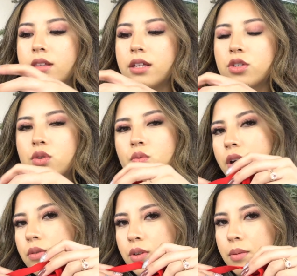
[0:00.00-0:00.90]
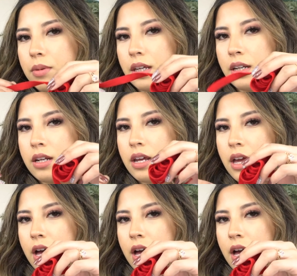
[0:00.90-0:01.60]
this red ribbon